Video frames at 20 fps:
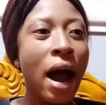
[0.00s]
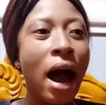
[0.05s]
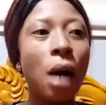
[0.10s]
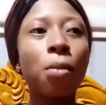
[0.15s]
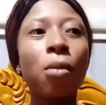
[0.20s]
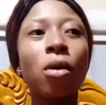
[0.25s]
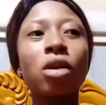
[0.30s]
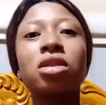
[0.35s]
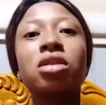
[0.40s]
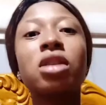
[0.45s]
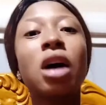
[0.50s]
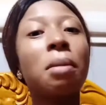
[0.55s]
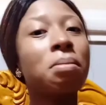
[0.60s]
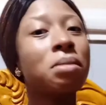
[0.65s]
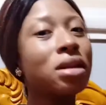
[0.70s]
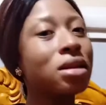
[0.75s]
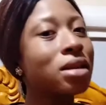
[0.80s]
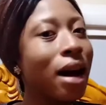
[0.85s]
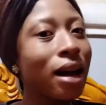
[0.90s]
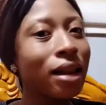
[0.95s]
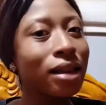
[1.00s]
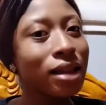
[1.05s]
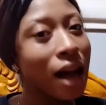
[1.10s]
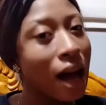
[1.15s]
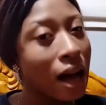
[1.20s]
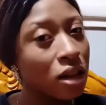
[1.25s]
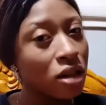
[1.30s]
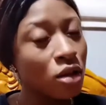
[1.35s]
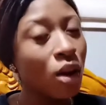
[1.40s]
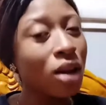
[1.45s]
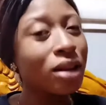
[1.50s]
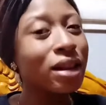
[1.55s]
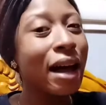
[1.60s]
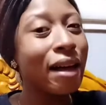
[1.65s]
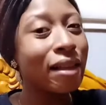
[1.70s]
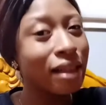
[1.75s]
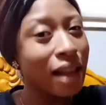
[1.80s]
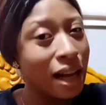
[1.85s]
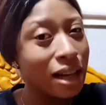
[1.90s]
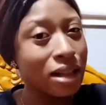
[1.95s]
I must not miss that dance. You know
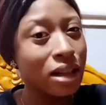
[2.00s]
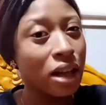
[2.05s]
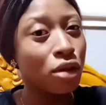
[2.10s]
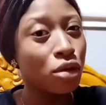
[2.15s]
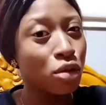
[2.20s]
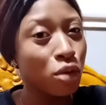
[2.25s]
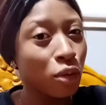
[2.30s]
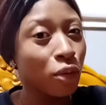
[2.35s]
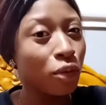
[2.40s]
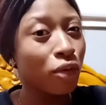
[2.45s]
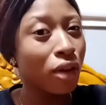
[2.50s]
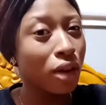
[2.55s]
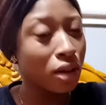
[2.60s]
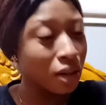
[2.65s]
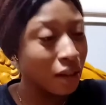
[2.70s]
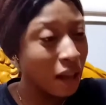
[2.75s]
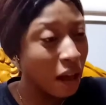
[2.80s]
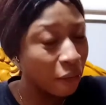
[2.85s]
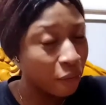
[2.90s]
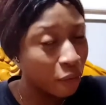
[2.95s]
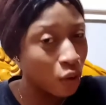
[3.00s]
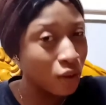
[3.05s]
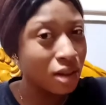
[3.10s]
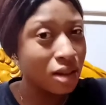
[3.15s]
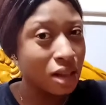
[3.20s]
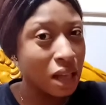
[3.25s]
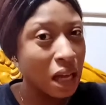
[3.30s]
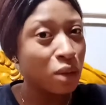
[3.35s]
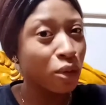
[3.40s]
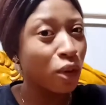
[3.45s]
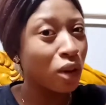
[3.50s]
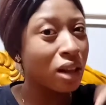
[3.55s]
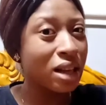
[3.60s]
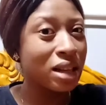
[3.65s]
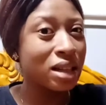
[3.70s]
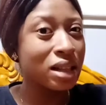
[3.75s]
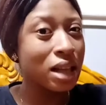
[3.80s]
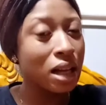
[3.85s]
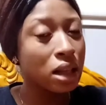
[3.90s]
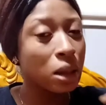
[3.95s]
that dance they do, that first dance where they
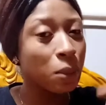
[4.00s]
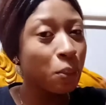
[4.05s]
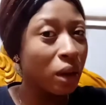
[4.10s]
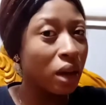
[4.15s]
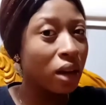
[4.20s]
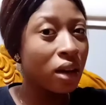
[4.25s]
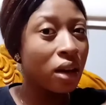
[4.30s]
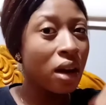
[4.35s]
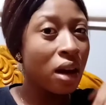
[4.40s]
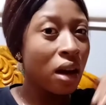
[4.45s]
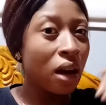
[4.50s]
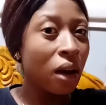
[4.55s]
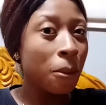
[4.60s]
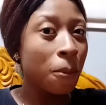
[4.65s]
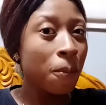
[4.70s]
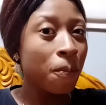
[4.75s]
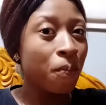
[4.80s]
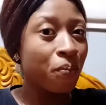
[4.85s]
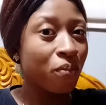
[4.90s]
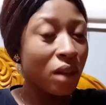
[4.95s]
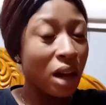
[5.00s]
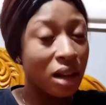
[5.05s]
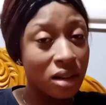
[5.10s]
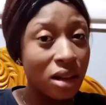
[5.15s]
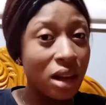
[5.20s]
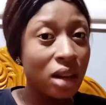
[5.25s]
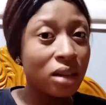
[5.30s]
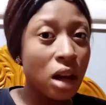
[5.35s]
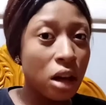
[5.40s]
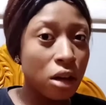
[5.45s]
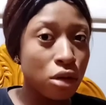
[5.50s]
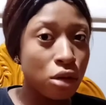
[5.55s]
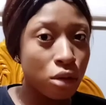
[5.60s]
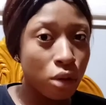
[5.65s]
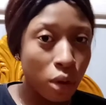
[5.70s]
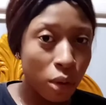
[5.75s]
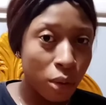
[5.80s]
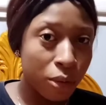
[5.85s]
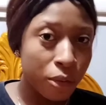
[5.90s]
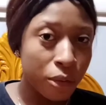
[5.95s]
start the main antenatal
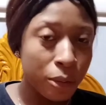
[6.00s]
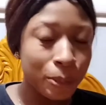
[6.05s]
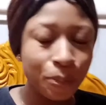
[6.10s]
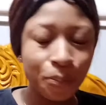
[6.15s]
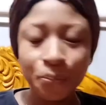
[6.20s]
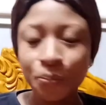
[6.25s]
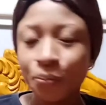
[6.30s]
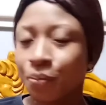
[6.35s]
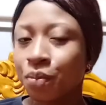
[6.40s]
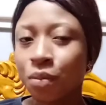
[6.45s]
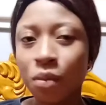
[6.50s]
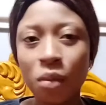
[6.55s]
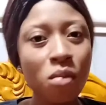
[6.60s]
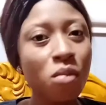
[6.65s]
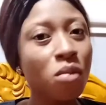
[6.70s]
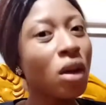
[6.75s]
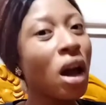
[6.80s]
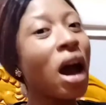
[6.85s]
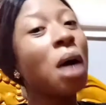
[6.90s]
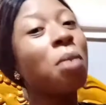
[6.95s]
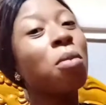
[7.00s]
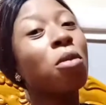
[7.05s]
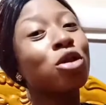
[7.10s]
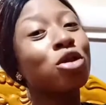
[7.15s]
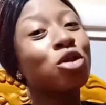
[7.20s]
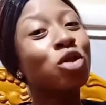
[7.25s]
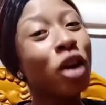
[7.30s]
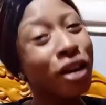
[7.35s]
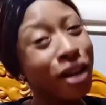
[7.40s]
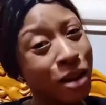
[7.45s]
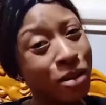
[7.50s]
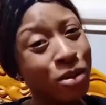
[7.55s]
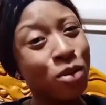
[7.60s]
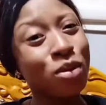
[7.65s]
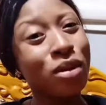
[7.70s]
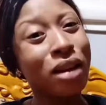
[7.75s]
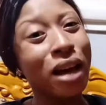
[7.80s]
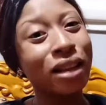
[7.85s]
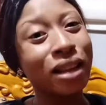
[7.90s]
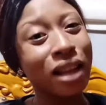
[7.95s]
stuff. I must join them to
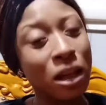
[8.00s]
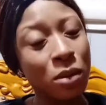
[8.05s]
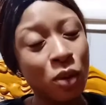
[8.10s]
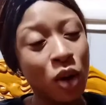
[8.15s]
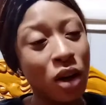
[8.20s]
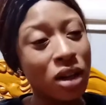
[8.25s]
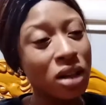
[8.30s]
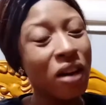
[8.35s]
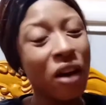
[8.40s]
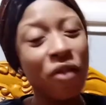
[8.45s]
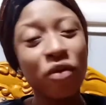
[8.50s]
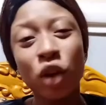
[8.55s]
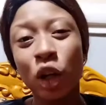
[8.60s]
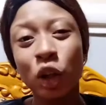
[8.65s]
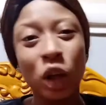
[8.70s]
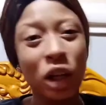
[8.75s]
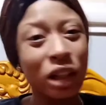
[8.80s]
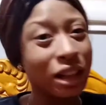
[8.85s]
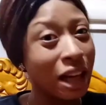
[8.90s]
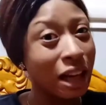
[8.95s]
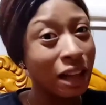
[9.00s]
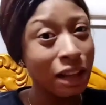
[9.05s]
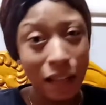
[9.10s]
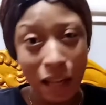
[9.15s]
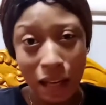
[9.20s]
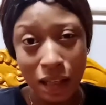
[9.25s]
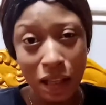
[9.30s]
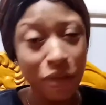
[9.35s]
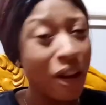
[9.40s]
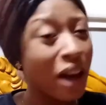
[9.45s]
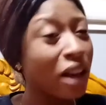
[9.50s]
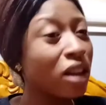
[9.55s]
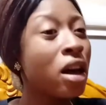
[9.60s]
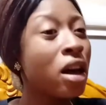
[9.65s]
that dance, because if I've not done that dance, if